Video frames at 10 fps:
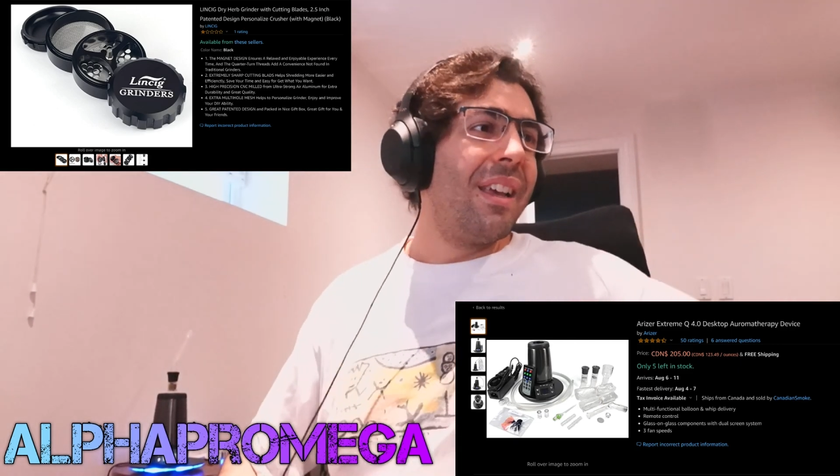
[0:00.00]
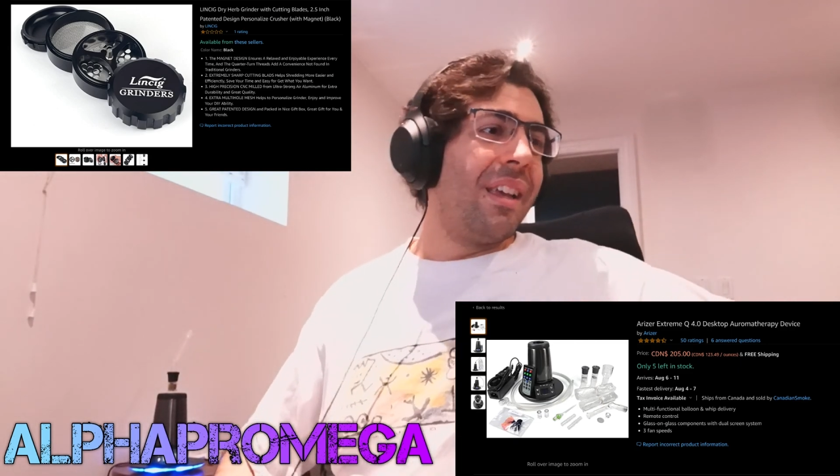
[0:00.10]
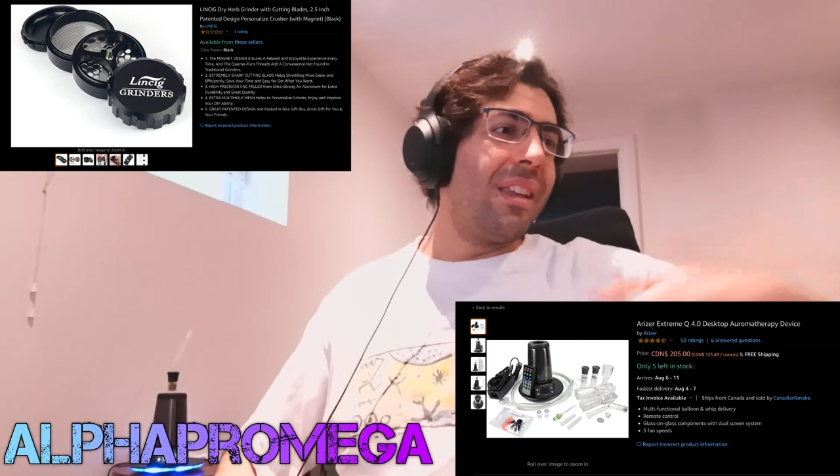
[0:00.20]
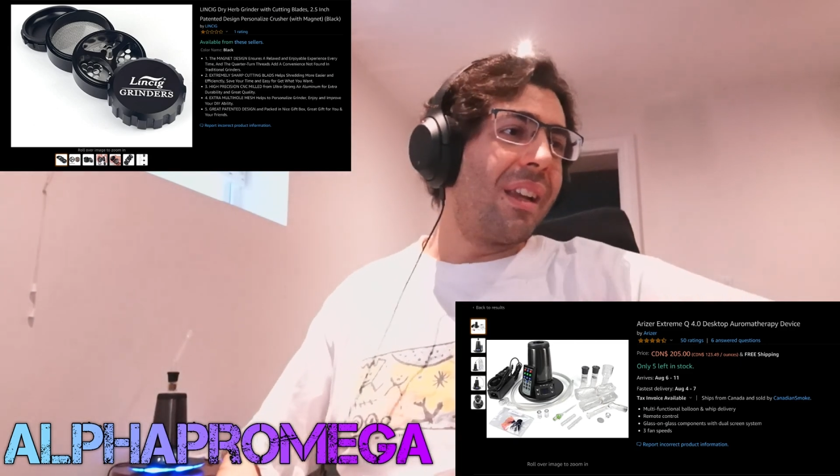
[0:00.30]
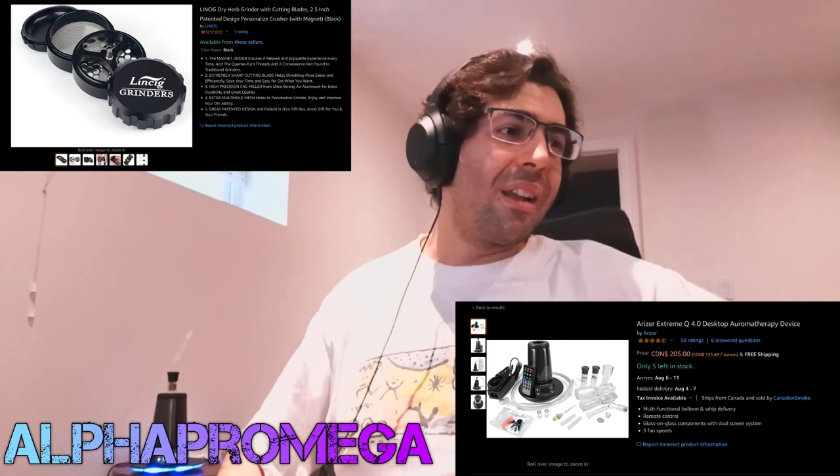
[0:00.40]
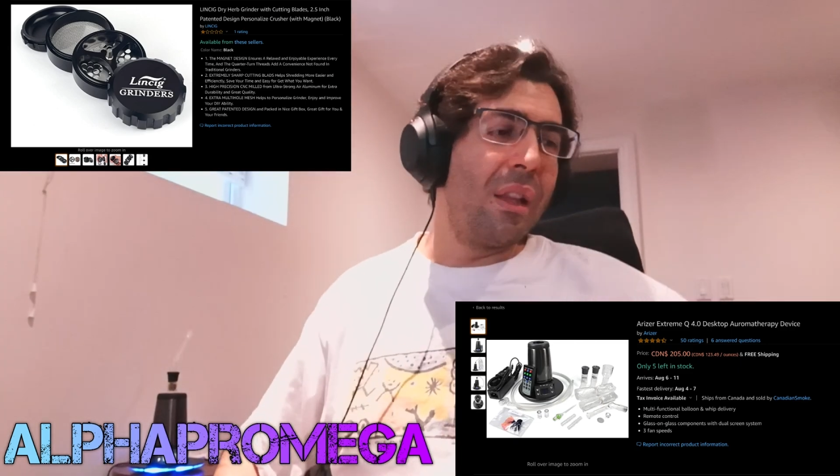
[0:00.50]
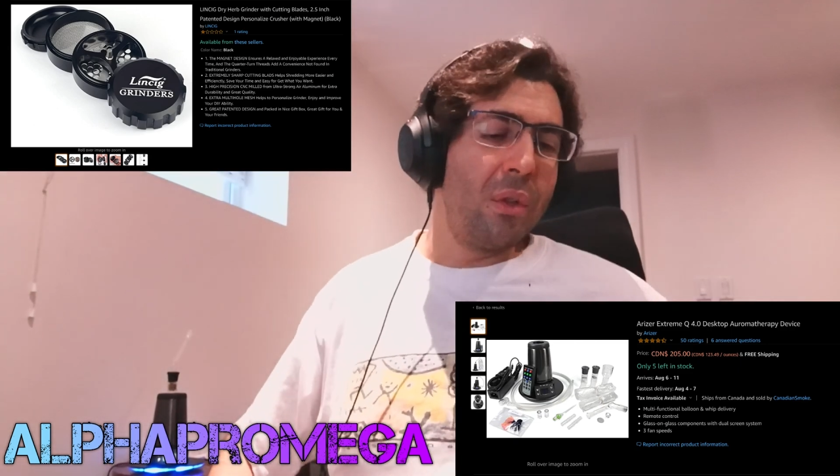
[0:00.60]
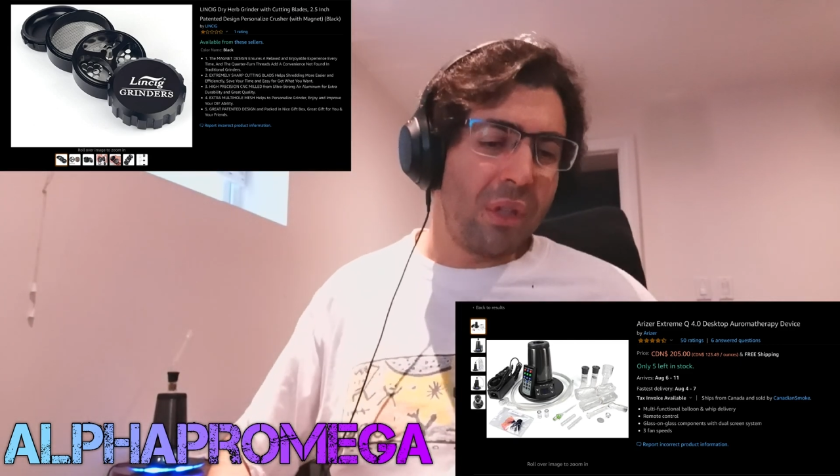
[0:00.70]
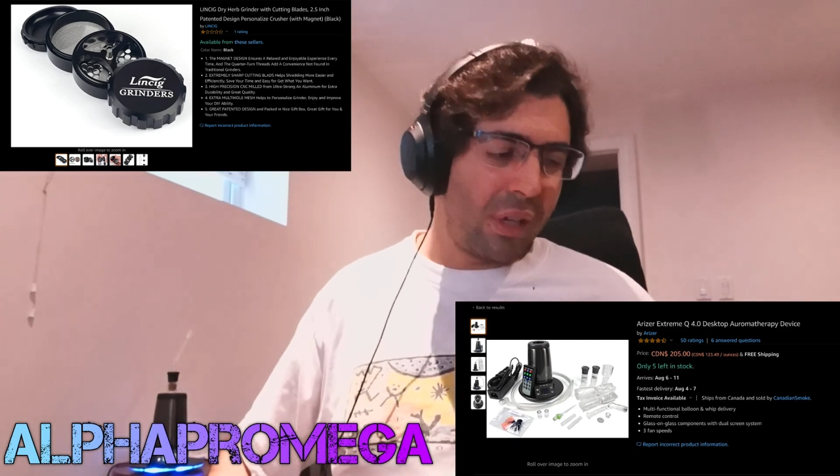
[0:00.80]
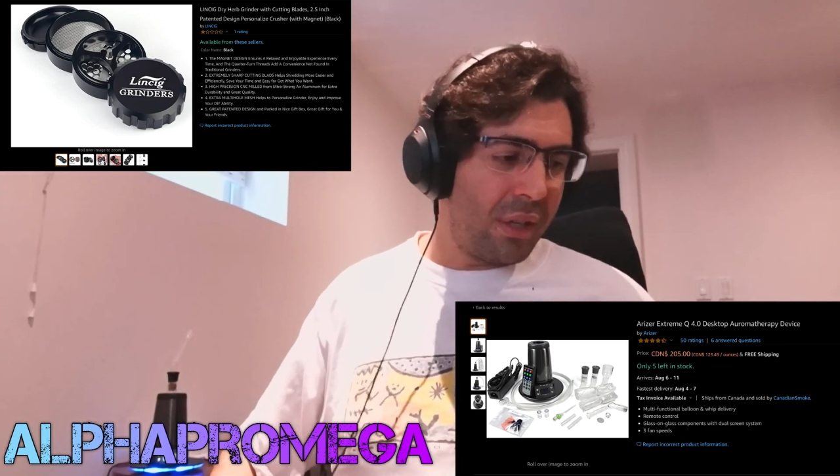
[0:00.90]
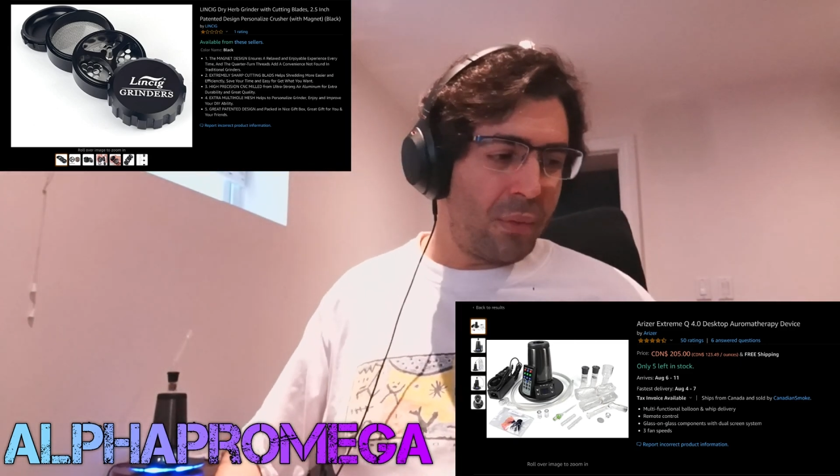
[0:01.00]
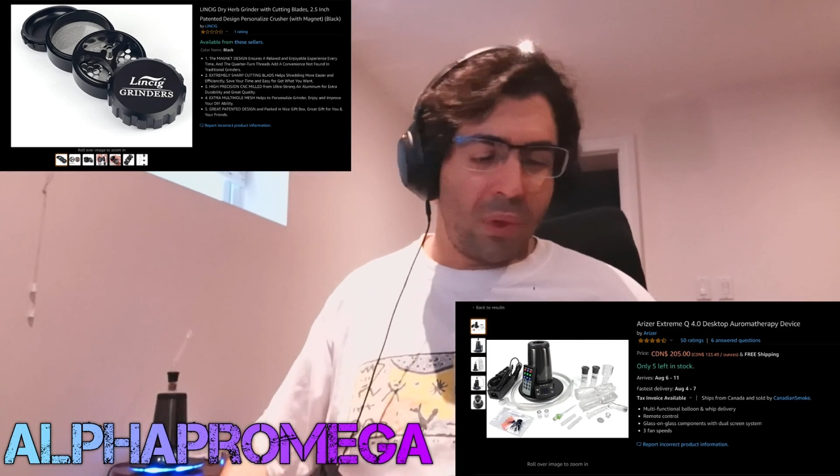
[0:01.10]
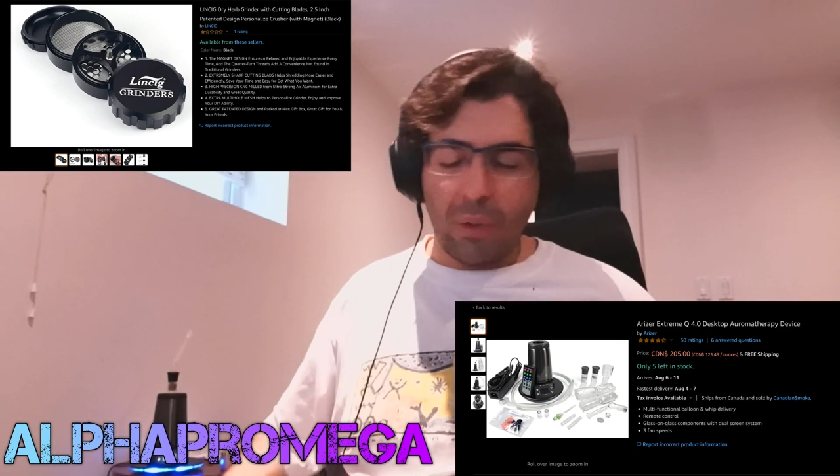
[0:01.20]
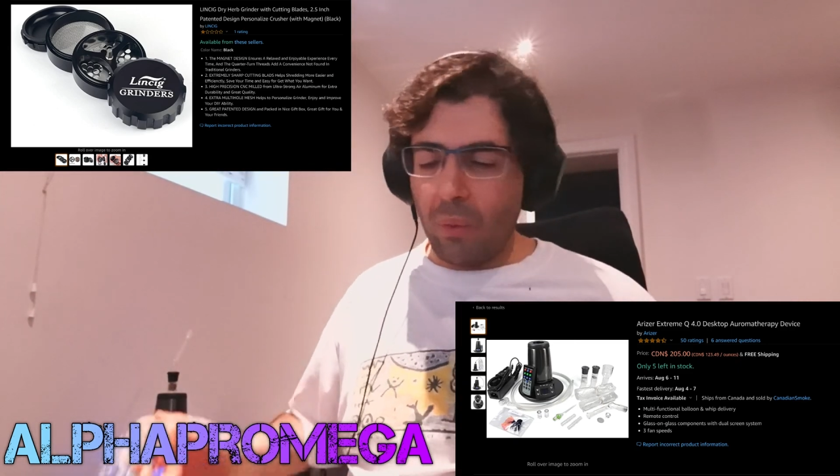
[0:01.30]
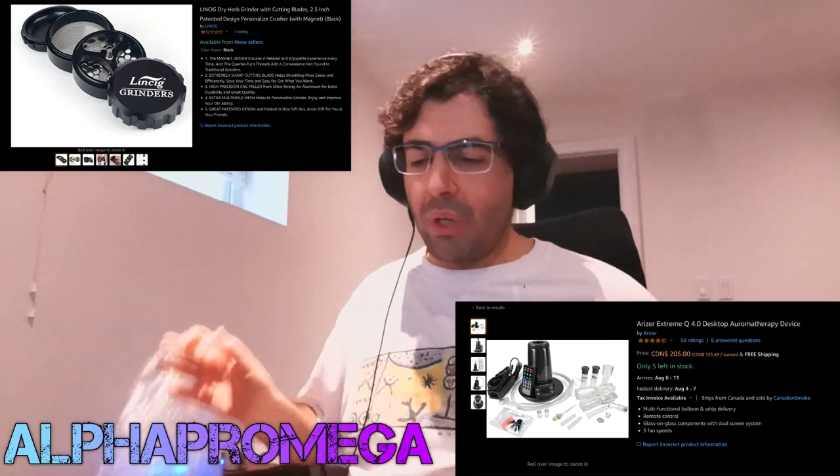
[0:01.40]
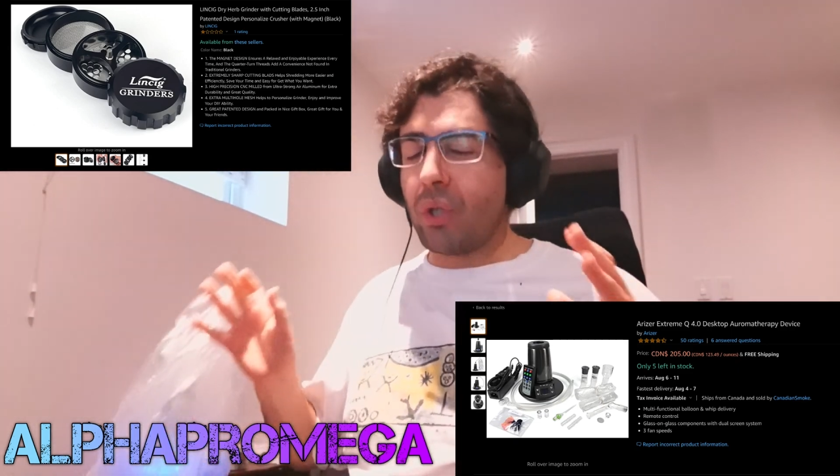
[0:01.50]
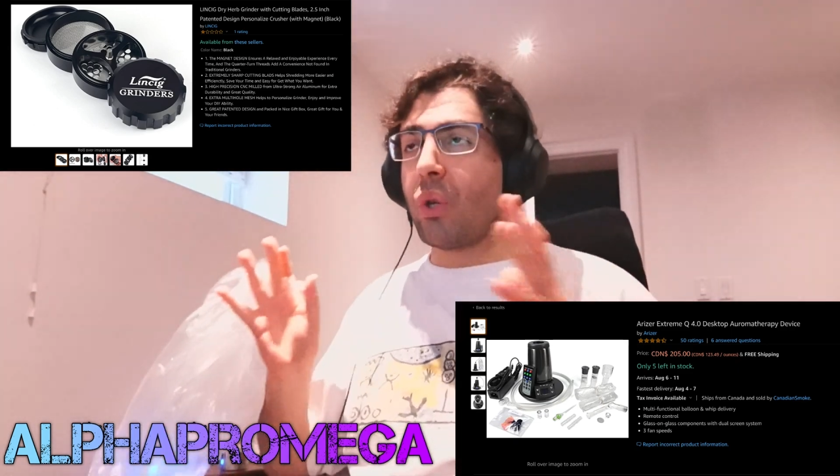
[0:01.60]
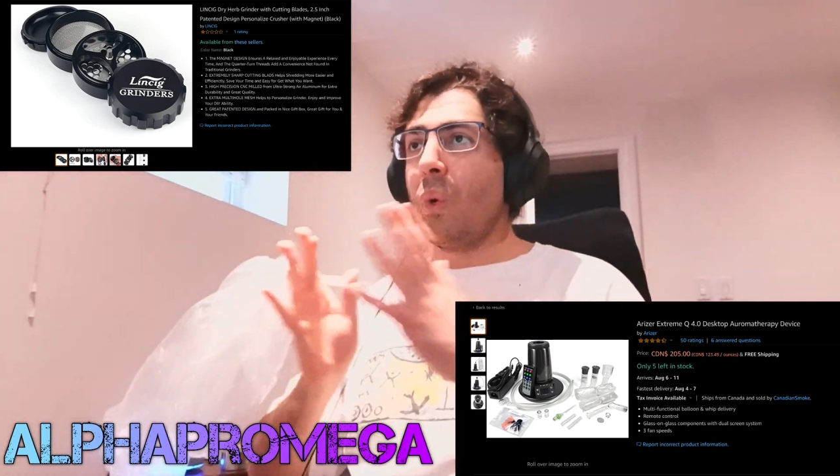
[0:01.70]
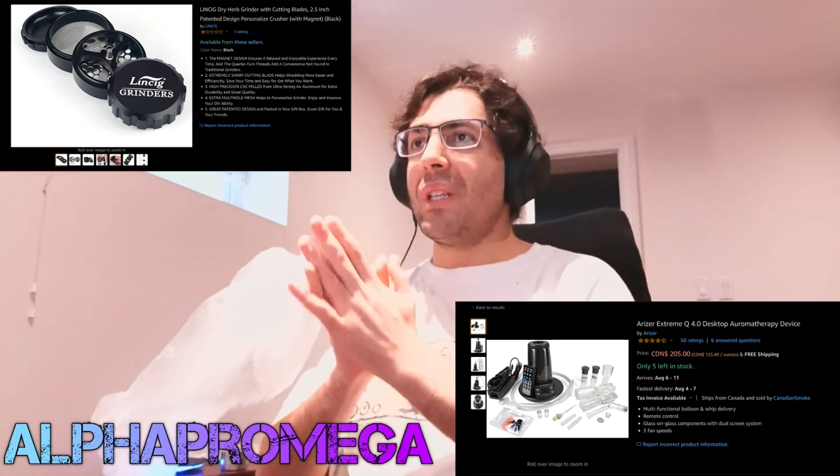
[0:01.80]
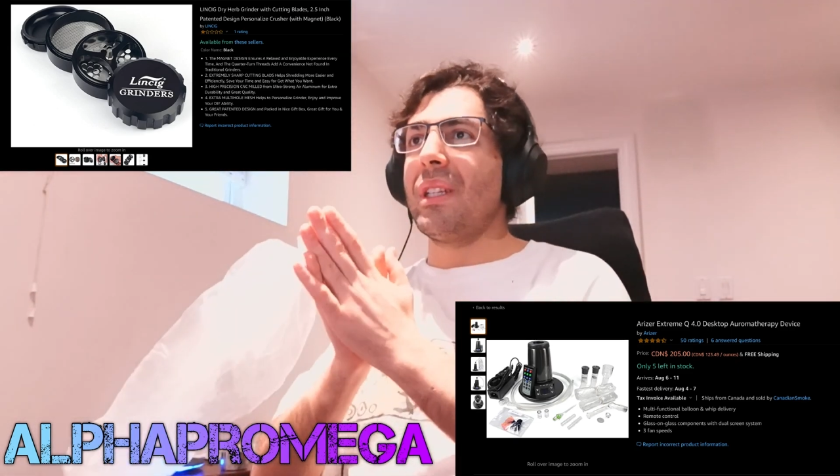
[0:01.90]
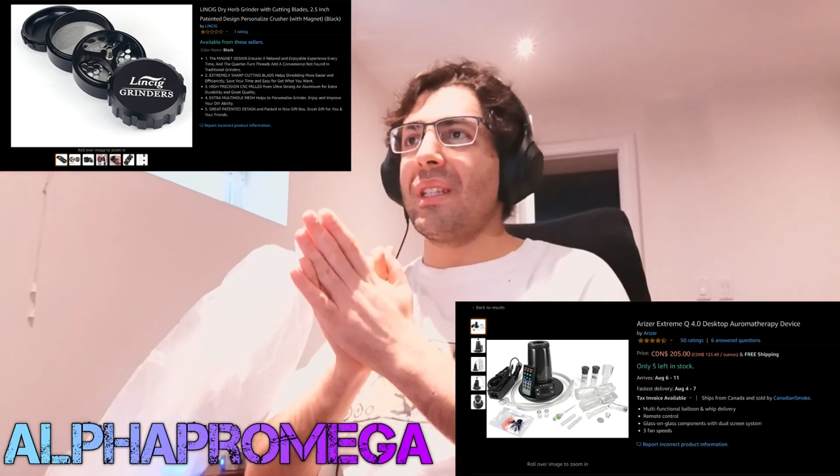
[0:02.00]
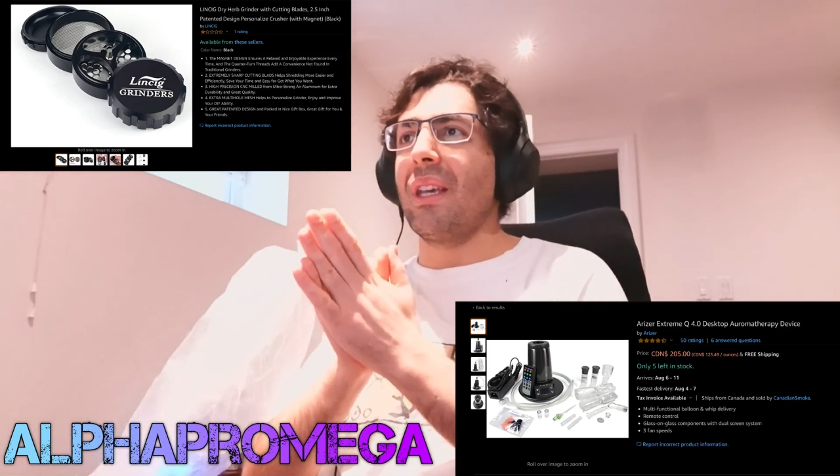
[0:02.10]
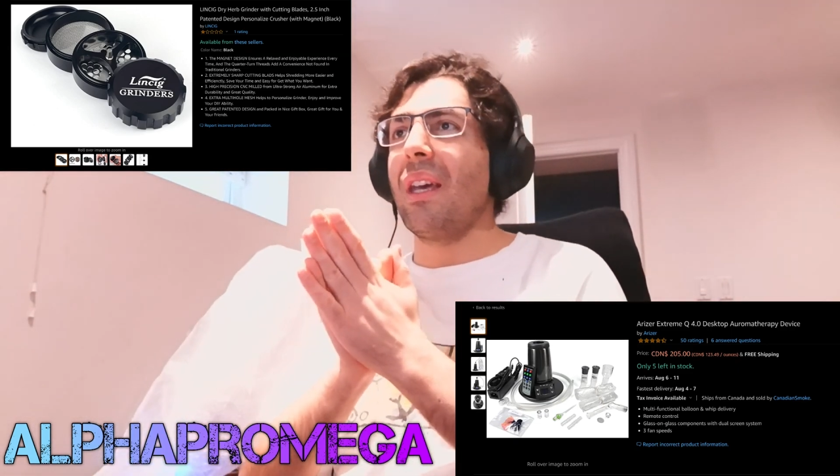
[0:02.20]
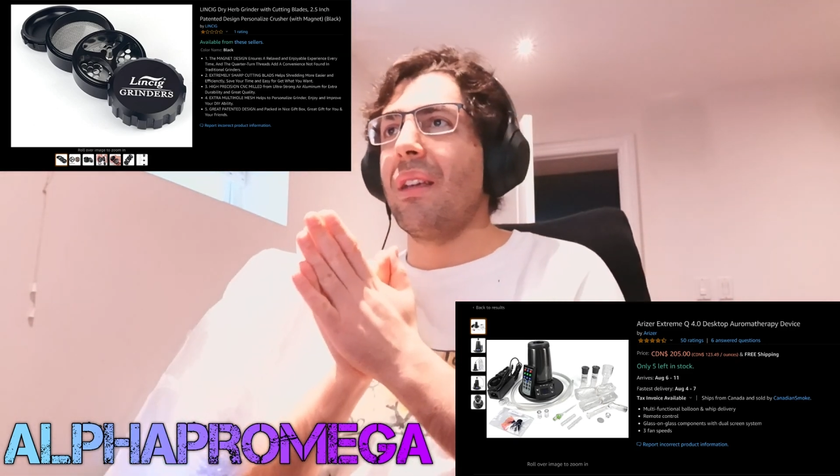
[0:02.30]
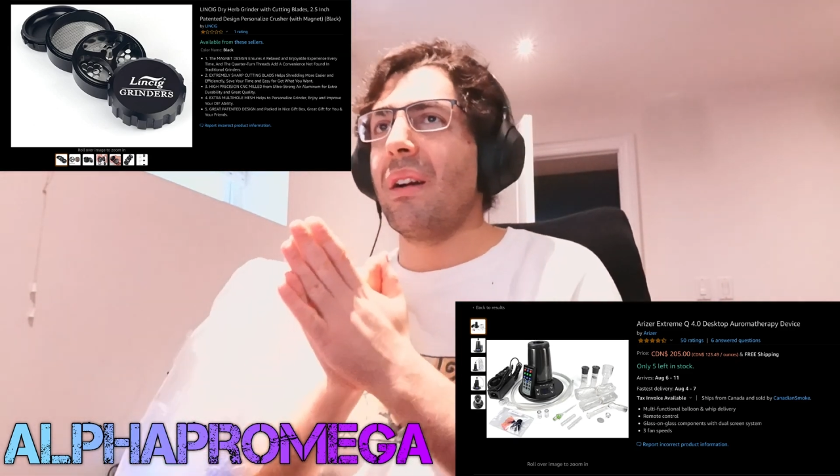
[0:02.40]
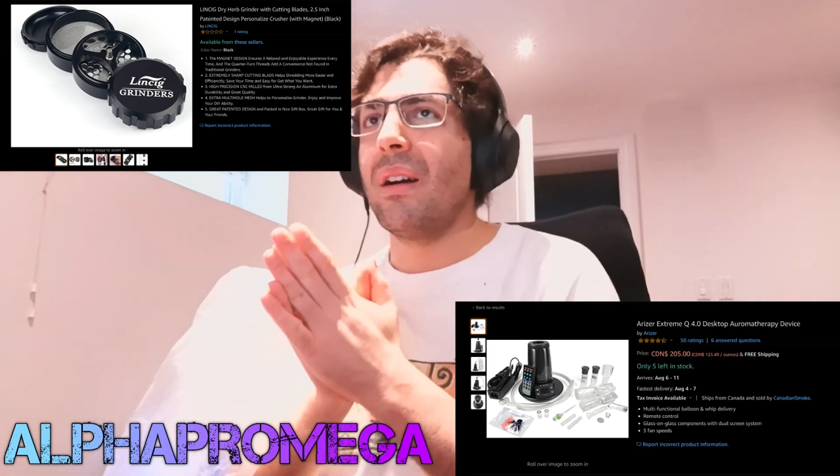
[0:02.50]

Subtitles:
you're gonna lose it, because when you squeeze it together,